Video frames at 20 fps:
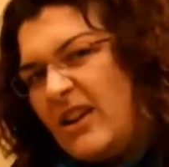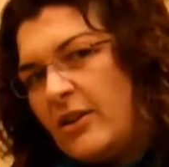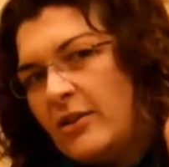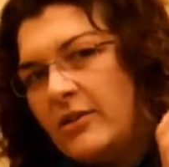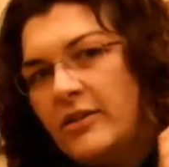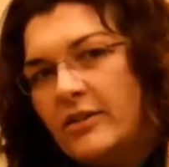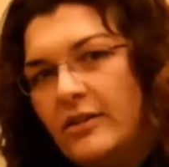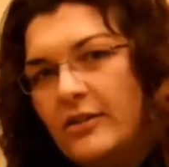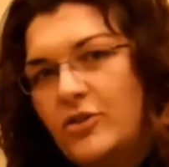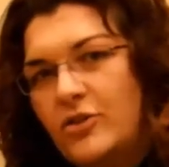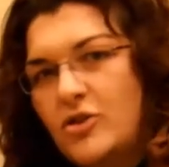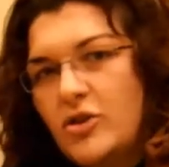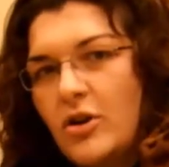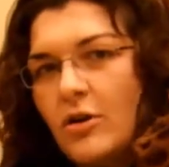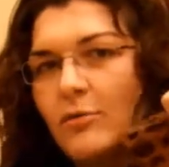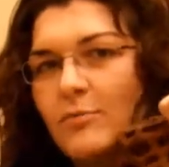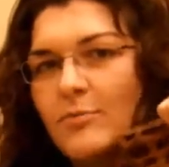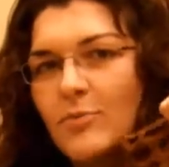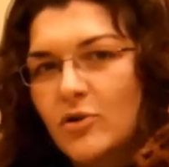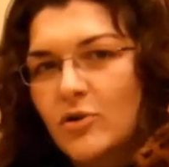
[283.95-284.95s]
it could
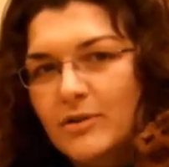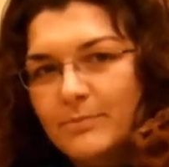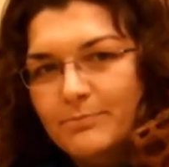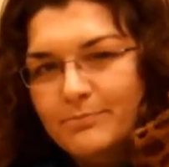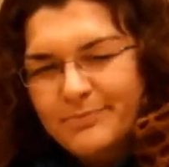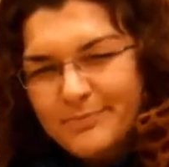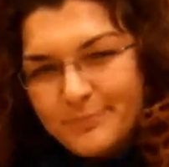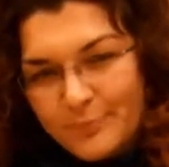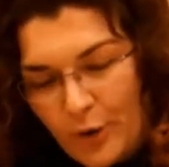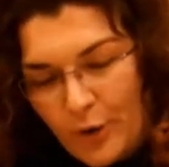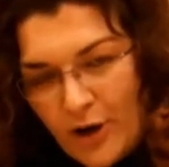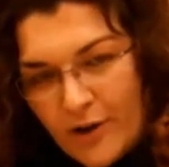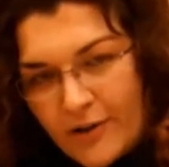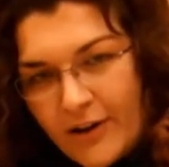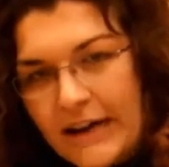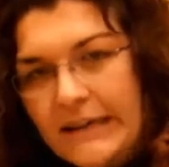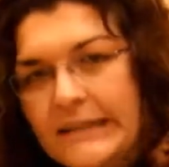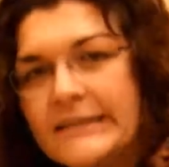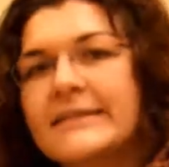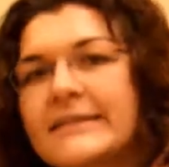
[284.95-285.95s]
show more
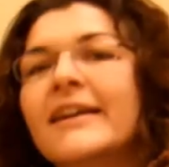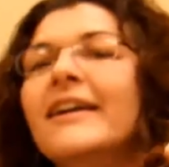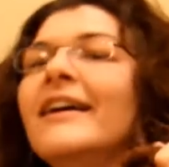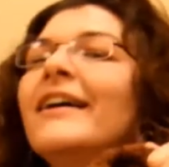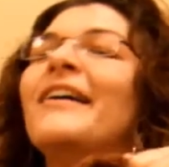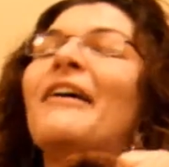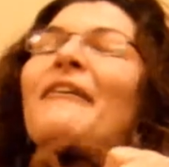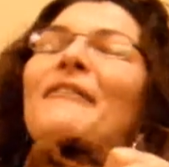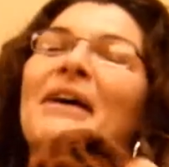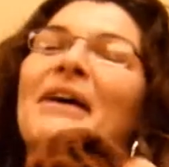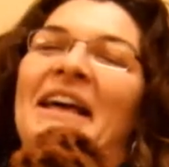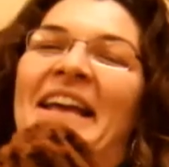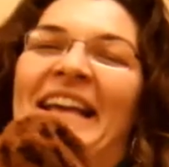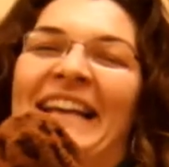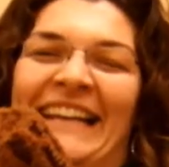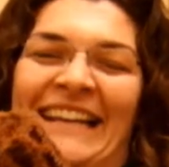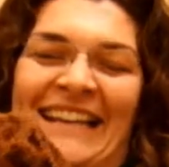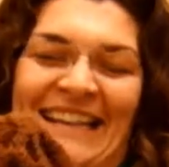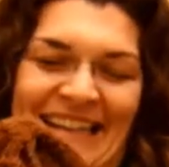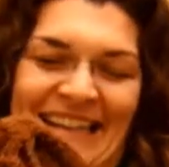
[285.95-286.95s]
progress.
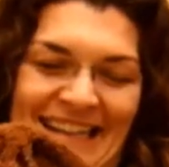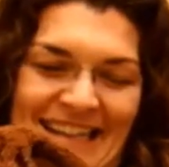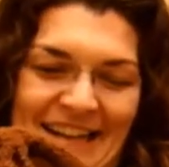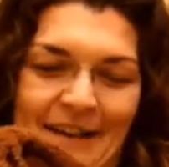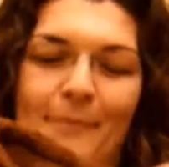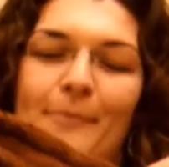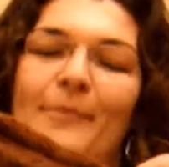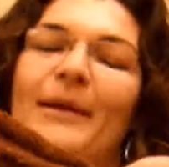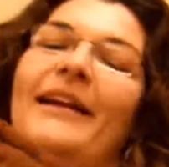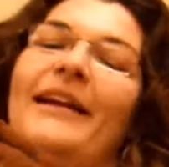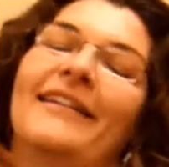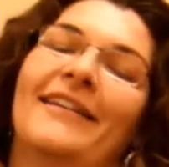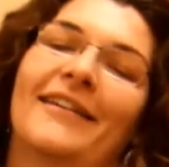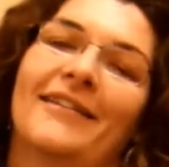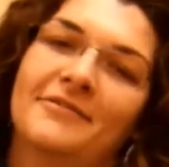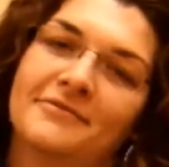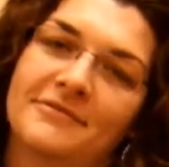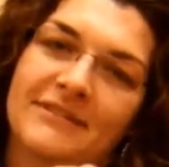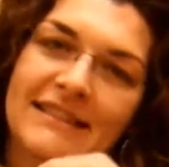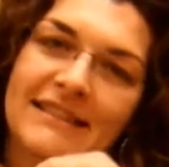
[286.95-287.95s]
But I
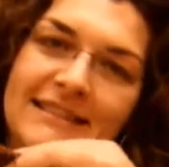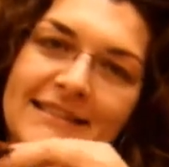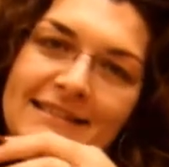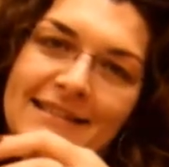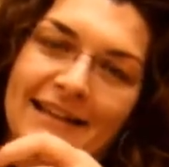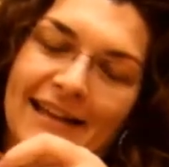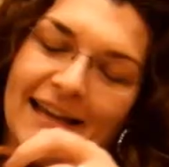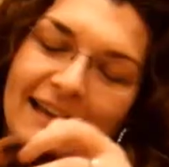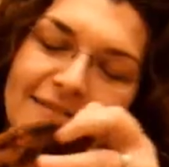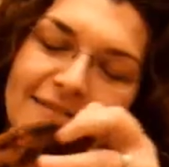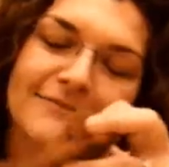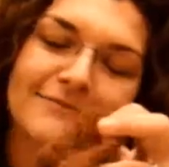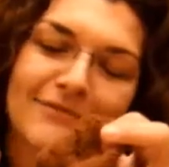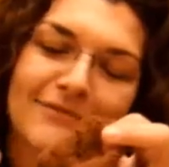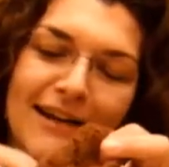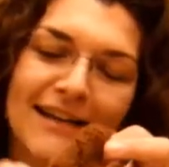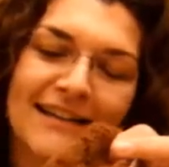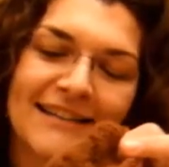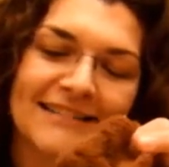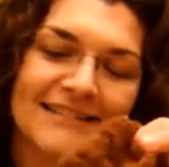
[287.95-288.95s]
know, it doesn't count,
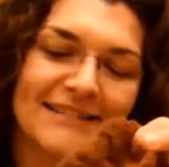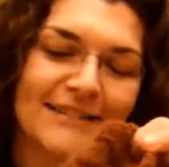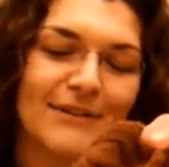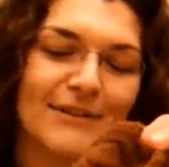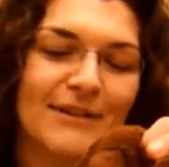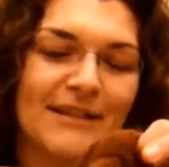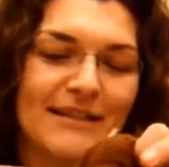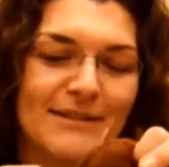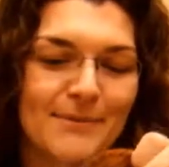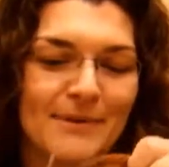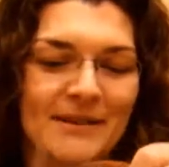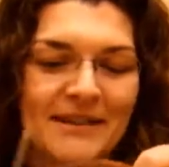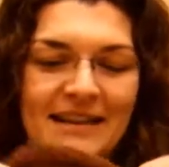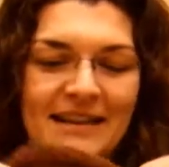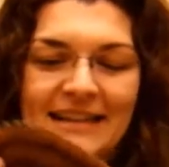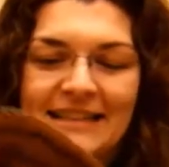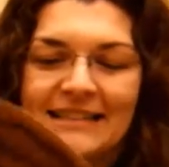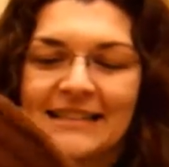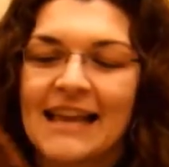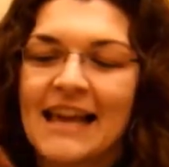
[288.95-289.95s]
right? So it is what it
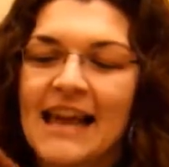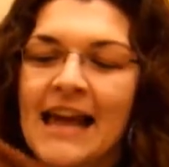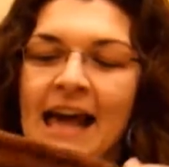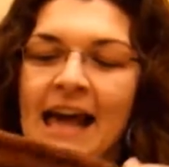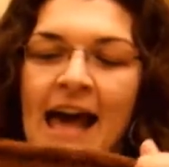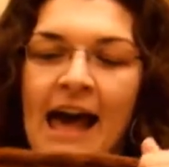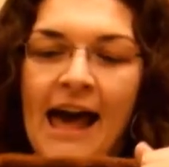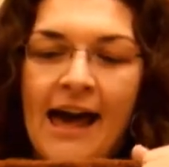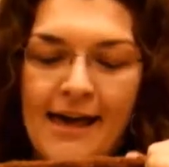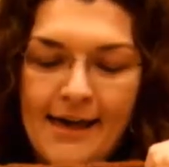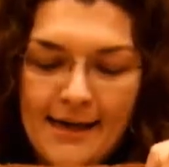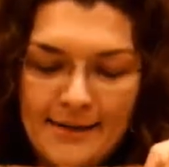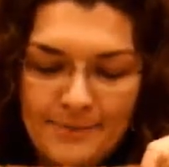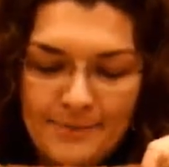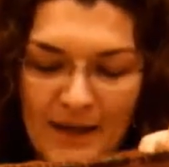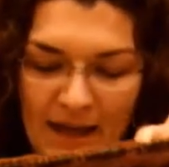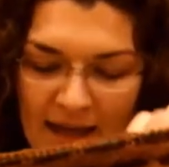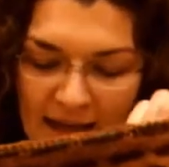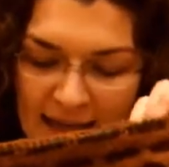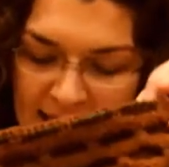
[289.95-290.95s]
is.
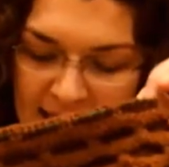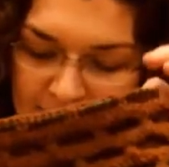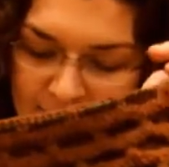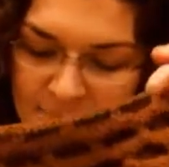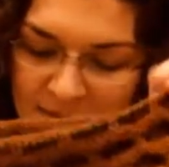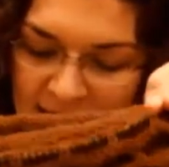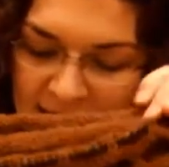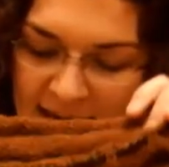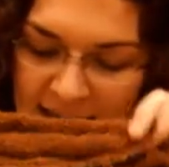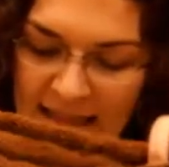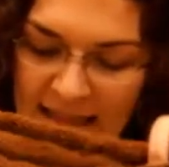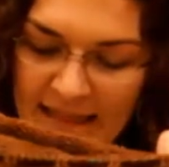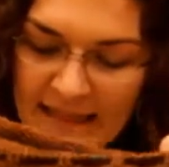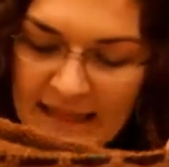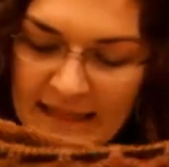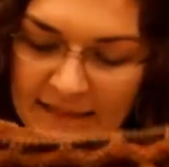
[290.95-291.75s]
I am knitting